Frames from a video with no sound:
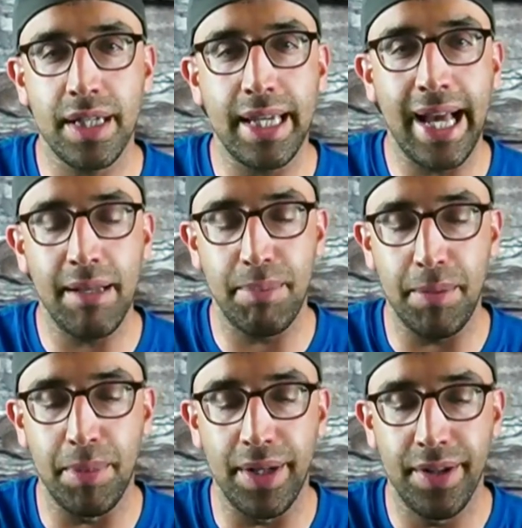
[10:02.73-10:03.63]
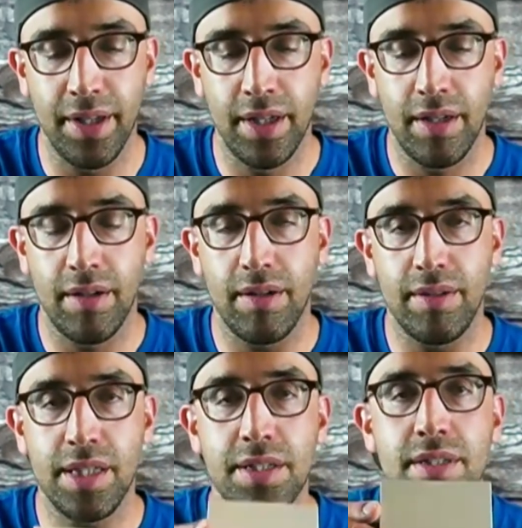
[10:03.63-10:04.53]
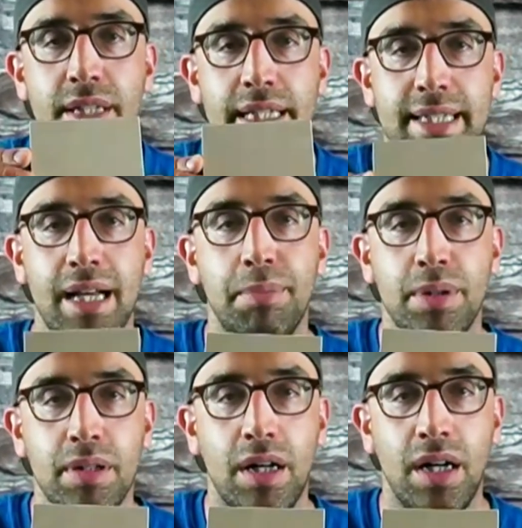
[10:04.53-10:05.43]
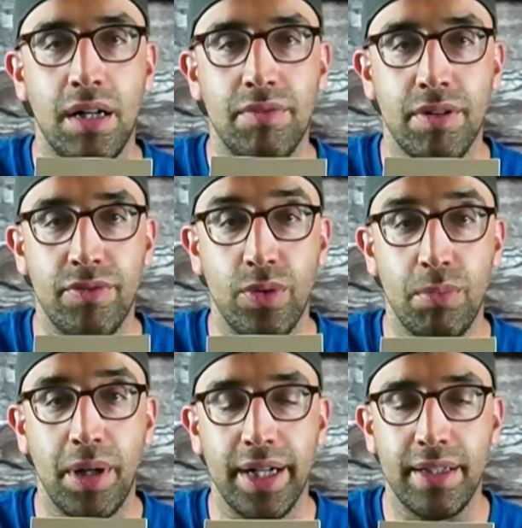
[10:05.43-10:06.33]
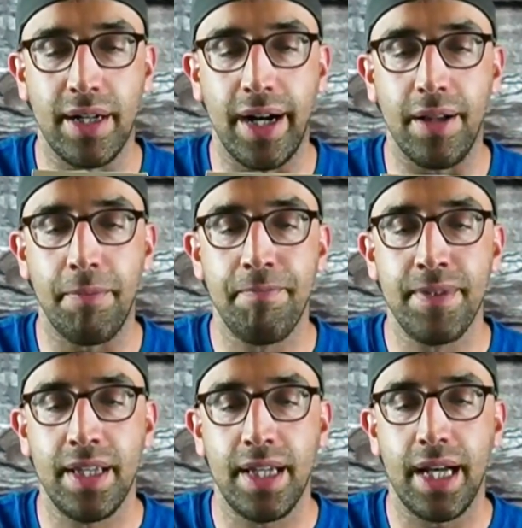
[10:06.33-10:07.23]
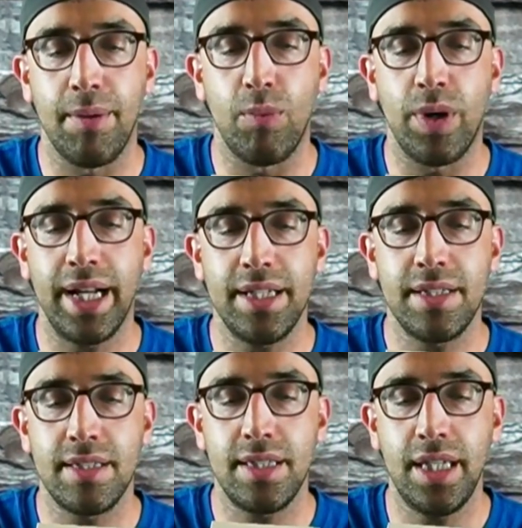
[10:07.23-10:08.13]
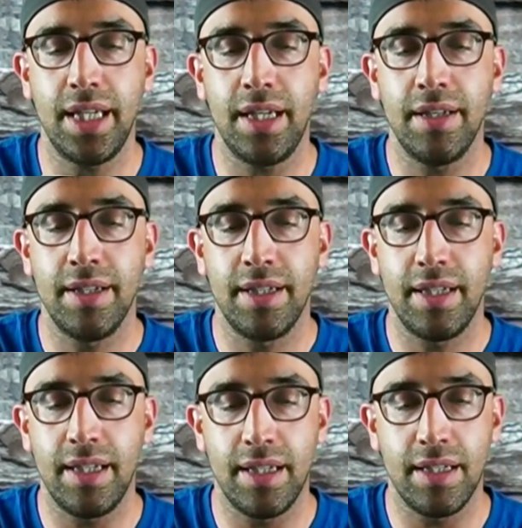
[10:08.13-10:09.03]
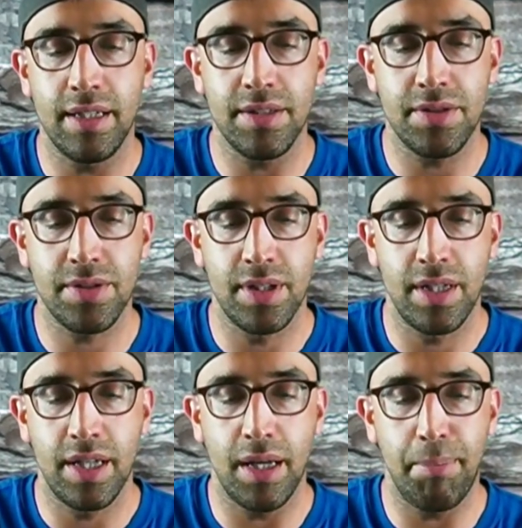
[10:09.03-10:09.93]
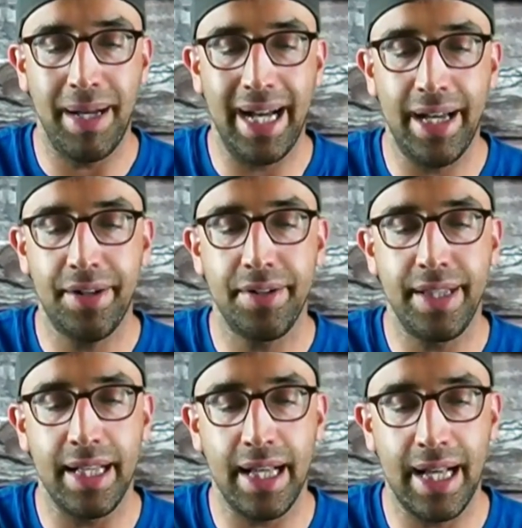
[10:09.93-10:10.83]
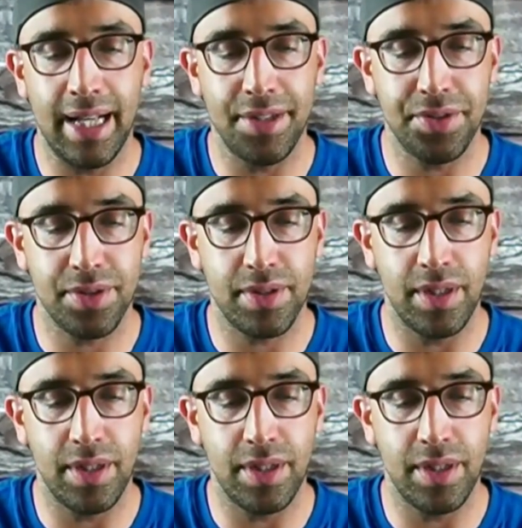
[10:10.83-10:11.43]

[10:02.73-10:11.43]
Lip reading: can be. But this is an example of a full body tile. And what I see is a pattern that has,